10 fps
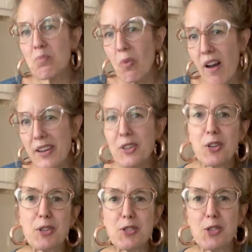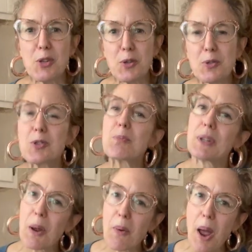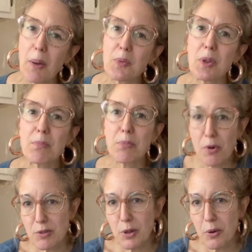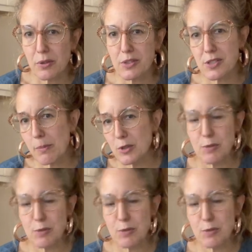I encourage you to play around with provolone this summer,